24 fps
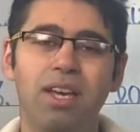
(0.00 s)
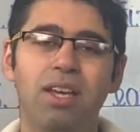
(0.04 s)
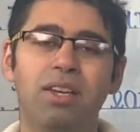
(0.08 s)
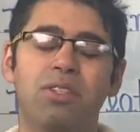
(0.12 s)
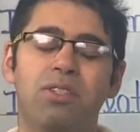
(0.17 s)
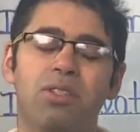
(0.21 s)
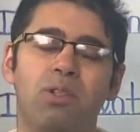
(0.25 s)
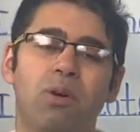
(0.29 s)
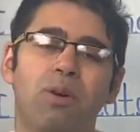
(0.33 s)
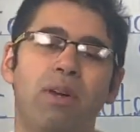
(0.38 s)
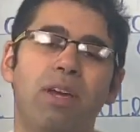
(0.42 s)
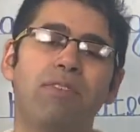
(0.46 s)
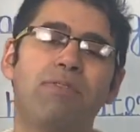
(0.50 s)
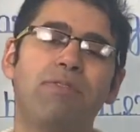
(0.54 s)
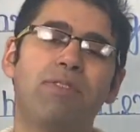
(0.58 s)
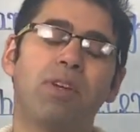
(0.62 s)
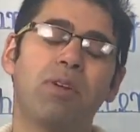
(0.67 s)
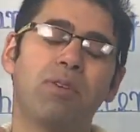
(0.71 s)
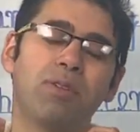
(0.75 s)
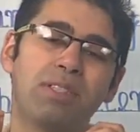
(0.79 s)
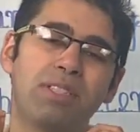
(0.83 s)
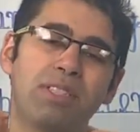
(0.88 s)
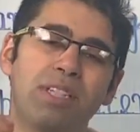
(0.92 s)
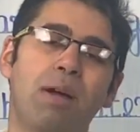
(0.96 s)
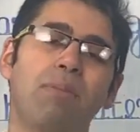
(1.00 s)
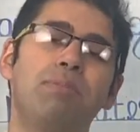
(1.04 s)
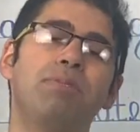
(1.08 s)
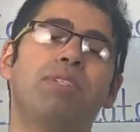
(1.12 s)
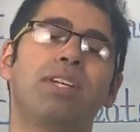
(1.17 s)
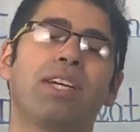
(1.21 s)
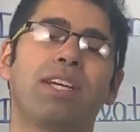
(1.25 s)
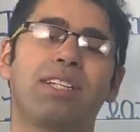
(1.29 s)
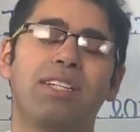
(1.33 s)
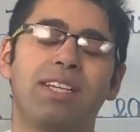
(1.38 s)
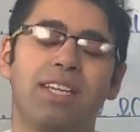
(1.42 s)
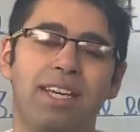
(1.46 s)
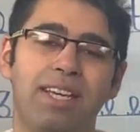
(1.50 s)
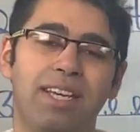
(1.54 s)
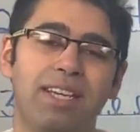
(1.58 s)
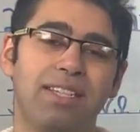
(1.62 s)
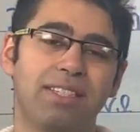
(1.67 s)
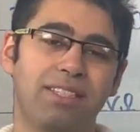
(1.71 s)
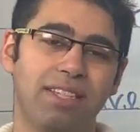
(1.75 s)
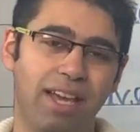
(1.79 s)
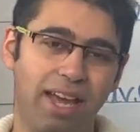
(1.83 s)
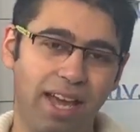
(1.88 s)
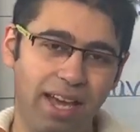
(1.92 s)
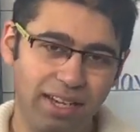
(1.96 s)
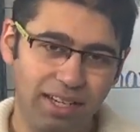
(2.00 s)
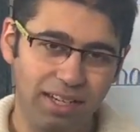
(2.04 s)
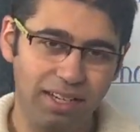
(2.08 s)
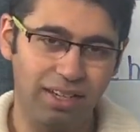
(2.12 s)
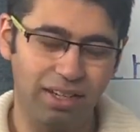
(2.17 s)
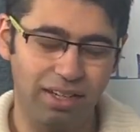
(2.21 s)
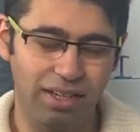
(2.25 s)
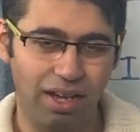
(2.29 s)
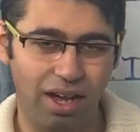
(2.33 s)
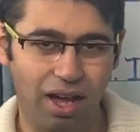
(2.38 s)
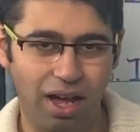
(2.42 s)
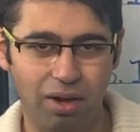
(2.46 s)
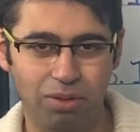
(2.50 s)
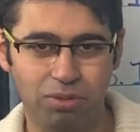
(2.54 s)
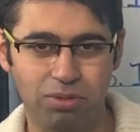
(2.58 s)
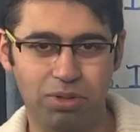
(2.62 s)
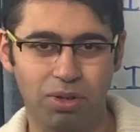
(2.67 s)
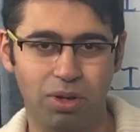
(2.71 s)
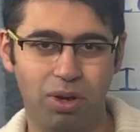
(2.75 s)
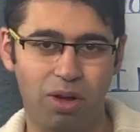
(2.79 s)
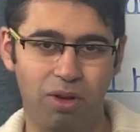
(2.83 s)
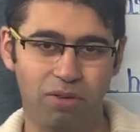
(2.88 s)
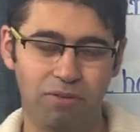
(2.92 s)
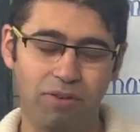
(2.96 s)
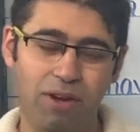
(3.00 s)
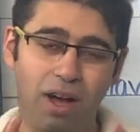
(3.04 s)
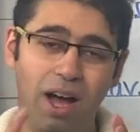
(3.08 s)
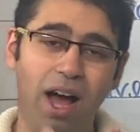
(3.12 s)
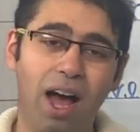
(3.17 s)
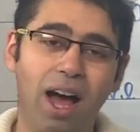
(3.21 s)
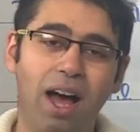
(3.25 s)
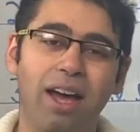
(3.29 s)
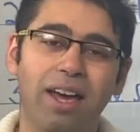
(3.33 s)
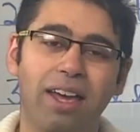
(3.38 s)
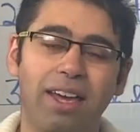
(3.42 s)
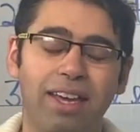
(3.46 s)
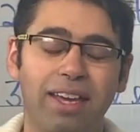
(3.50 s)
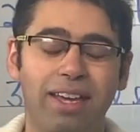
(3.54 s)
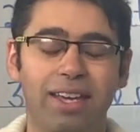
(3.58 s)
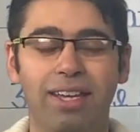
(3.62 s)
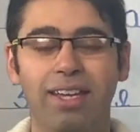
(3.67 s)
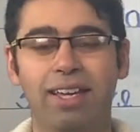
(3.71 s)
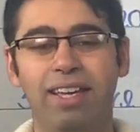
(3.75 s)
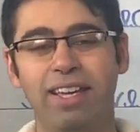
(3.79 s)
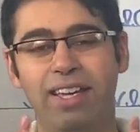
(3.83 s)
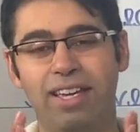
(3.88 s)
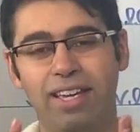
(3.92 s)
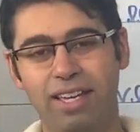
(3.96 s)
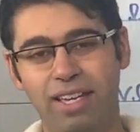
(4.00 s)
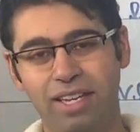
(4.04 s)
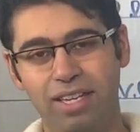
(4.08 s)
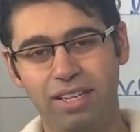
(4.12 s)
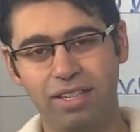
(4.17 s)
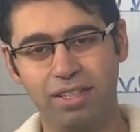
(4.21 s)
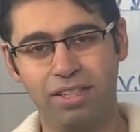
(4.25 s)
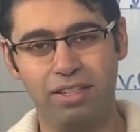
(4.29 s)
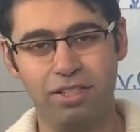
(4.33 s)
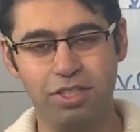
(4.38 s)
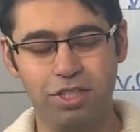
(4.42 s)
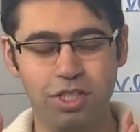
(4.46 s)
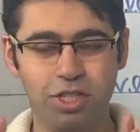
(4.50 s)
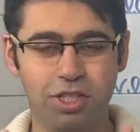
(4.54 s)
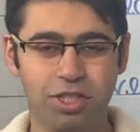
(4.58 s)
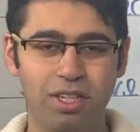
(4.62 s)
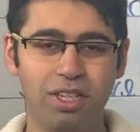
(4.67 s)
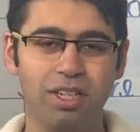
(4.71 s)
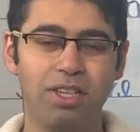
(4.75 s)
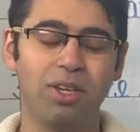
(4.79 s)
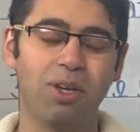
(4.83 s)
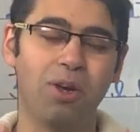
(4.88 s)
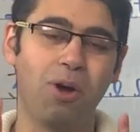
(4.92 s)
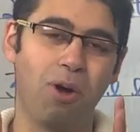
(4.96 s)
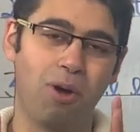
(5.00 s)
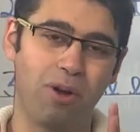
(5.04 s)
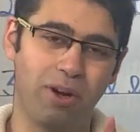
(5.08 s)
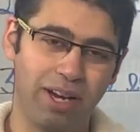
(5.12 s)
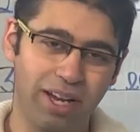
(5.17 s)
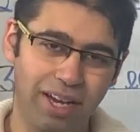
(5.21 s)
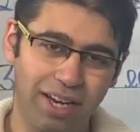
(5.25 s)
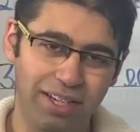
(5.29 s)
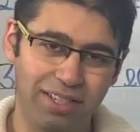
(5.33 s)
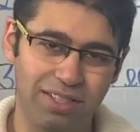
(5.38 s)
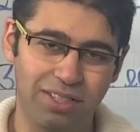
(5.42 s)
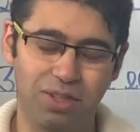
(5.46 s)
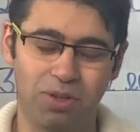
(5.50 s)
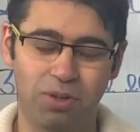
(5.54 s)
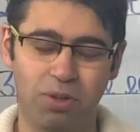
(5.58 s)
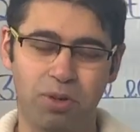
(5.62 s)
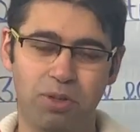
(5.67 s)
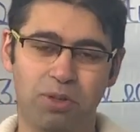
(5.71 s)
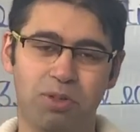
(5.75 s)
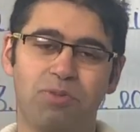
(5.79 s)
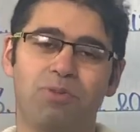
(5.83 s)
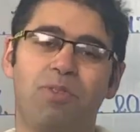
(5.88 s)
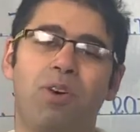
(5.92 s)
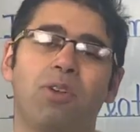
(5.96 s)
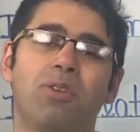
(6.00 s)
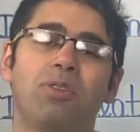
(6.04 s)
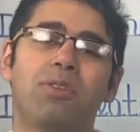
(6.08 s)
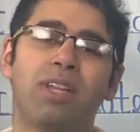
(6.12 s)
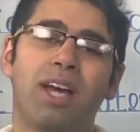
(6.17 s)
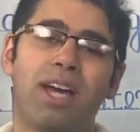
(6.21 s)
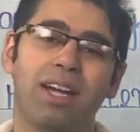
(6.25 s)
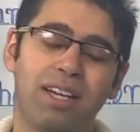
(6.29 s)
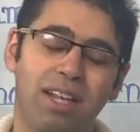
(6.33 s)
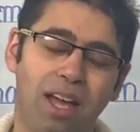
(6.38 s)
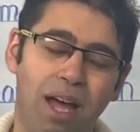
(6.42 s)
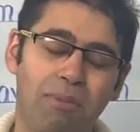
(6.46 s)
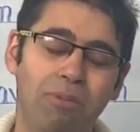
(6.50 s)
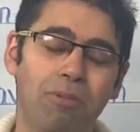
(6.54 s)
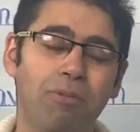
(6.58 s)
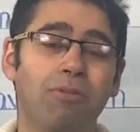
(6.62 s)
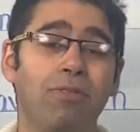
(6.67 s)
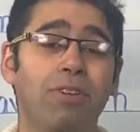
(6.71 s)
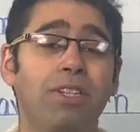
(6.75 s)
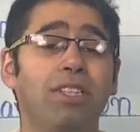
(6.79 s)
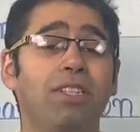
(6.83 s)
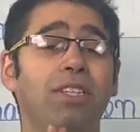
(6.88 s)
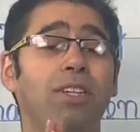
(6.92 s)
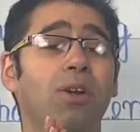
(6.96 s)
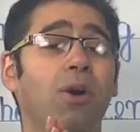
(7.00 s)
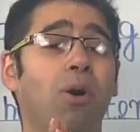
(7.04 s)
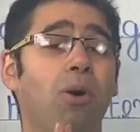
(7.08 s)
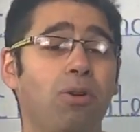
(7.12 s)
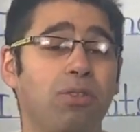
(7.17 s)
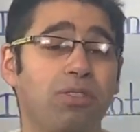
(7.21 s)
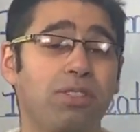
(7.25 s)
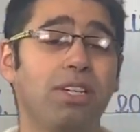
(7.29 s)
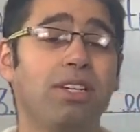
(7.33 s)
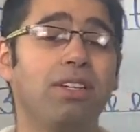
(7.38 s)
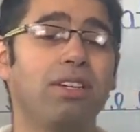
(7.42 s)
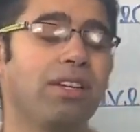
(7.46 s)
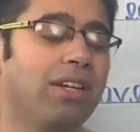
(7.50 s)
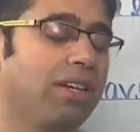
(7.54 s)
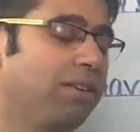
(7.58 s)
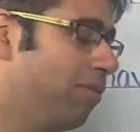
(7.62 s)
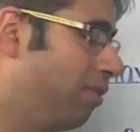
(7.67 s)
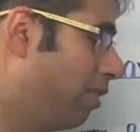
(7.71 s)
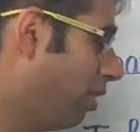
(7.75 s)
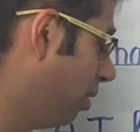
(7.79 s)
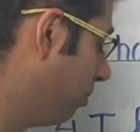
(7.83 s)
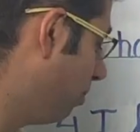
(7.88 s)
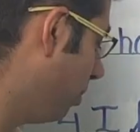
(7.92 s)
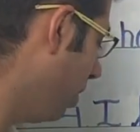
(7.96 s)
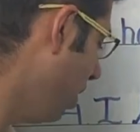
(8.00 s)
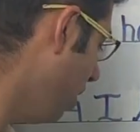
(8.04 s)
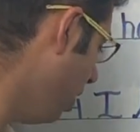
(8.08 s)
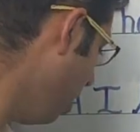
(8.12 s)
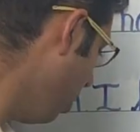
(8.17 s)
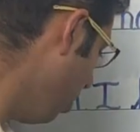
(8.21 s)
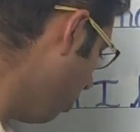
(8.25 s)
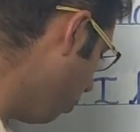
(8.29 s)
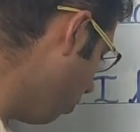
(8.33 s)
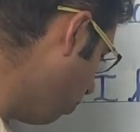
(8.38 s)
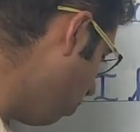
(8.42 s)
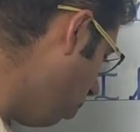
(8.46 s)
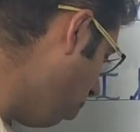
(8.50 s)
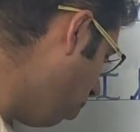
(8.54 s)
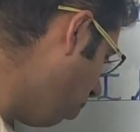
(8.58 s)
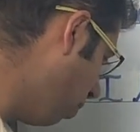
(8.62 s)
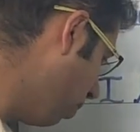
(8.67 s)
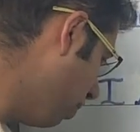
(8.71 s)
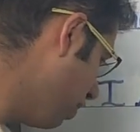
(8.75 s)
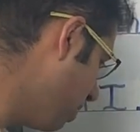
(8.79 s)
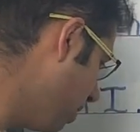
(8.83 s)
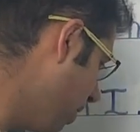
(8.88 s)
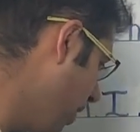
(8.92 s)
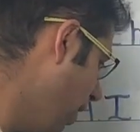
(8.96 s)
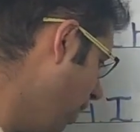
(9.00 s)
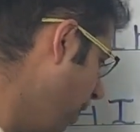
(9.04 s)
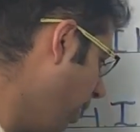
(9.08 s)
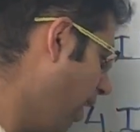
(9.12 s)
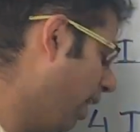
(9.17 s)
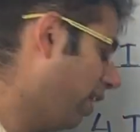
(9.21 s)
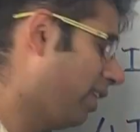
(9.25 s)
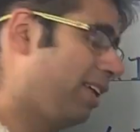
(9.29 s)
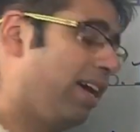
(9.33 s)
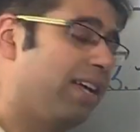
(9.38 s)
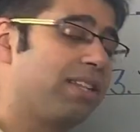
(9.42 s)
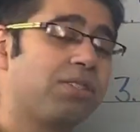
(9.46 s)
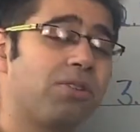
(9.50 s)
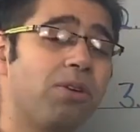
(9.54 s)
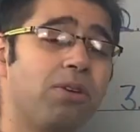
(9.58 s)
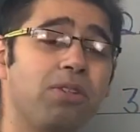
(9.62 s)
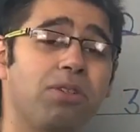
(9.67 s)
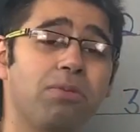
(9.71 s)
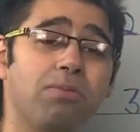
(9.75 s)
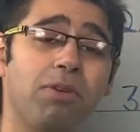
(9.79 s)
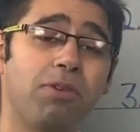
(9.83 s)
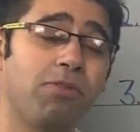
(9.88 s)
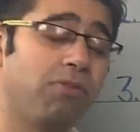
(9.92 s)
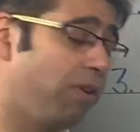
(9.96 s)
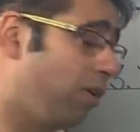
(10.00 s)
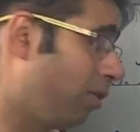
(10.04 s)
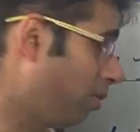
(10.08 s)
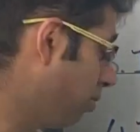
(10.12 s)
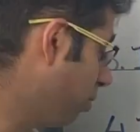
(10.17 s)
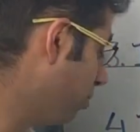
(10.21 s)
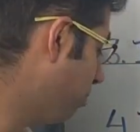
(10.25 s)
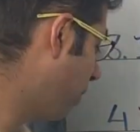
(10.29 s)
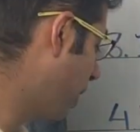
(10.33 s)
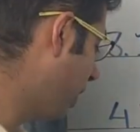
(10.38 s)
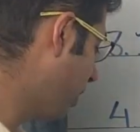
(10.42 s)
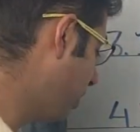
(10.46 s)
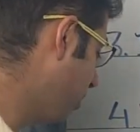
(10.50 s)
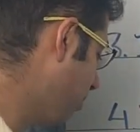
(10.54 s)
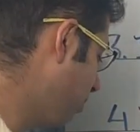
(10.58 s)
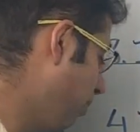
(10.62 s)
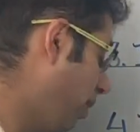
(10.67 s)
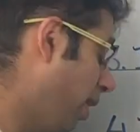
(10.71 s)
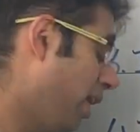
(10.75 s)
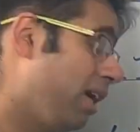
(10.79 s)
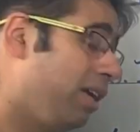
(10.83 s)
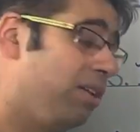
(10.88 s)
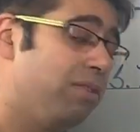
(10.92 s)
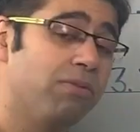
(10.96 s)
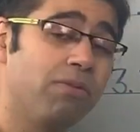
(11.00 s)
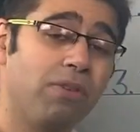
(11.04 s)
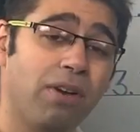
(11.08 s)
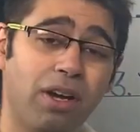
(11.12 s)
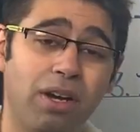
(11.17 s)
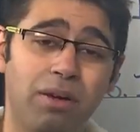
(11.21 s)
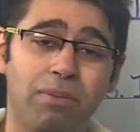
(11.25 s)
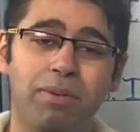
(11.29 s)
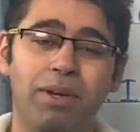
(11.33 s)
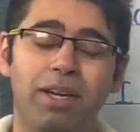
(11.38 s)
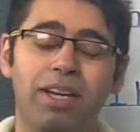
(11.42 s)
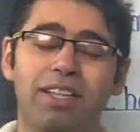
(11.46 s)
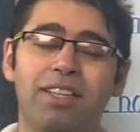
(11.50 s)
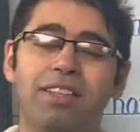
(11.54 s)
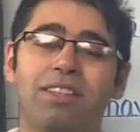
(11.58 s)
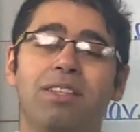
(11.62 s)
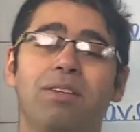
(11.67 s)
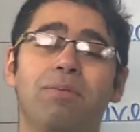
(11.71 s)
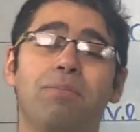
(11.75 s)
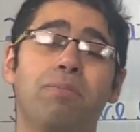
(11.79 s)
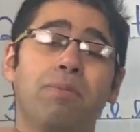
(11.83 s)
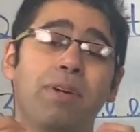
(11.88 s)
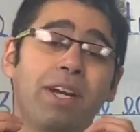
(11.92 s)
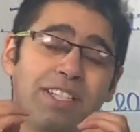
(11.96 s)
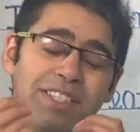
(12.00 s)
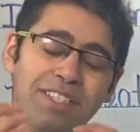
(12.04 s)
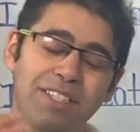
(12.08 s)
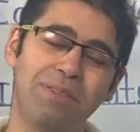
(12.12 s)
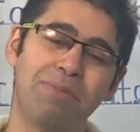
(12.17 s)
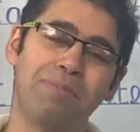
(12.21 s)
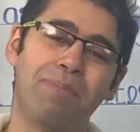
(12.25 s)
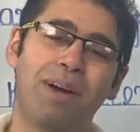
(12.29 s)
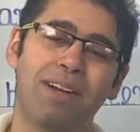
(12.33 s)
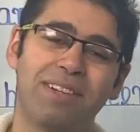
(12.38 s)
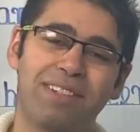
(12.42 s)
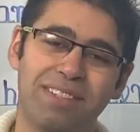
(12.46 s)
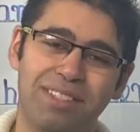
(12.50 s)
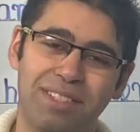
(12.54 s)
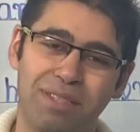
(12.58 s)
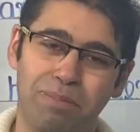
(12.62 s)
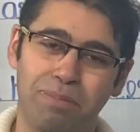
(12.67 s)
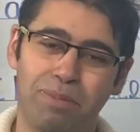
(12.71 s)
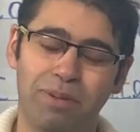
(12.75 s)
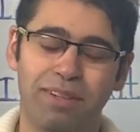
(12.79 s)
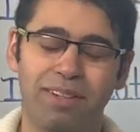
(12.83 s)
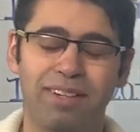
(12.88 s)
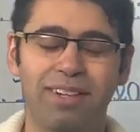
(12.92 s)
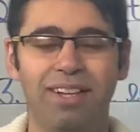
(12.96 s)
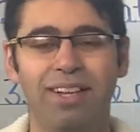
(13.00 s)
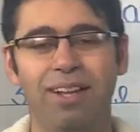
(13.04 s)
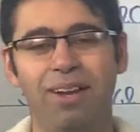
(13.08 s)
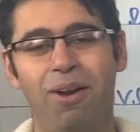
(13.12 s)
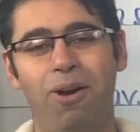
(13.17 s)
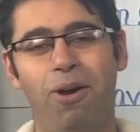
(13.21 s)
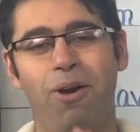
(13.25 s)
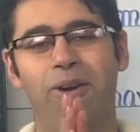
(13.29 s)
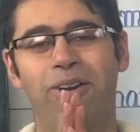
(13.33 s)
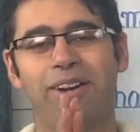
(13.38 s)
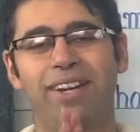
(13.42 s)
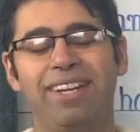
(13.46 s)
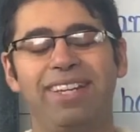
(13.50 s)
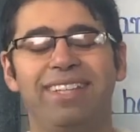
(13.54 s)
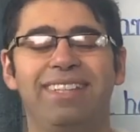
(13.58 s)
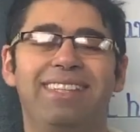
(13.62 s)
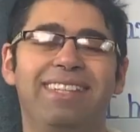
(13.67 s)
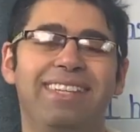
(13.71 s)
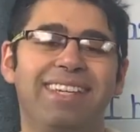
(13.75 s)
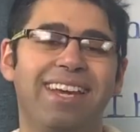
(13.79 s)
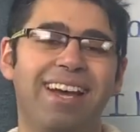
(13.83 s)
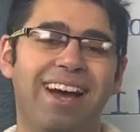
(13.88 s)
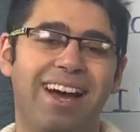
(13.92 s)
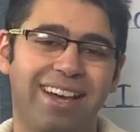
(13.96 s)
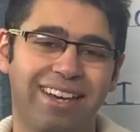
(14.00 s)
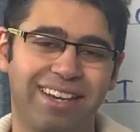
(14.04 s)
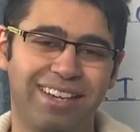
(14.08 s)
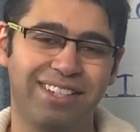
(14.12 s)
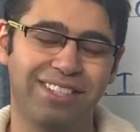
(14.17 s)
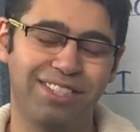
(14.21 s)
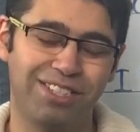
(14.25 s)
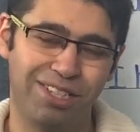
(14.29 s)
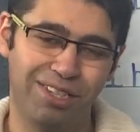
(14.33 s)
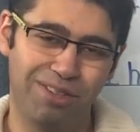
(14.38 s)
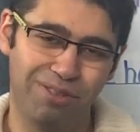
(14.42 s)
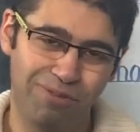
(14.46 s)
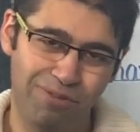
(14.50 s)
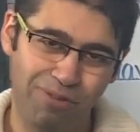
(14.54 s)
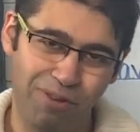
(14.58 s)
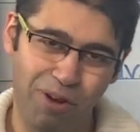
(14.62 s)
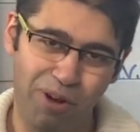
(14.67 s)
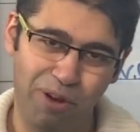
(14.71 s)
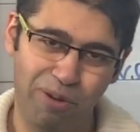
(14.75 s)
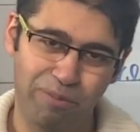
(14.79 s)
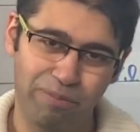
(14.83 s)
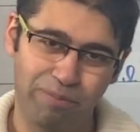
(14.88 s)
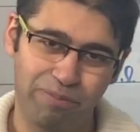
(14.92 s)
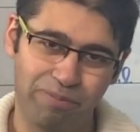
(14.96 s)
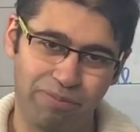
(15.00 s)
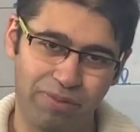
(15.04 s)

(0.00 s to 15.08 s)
So if your subject is any out of I, he, she, or it, you're going to follow that up with the auxiliary verb was, and that's going to be followed by the main verb in the present participle or in the ing form.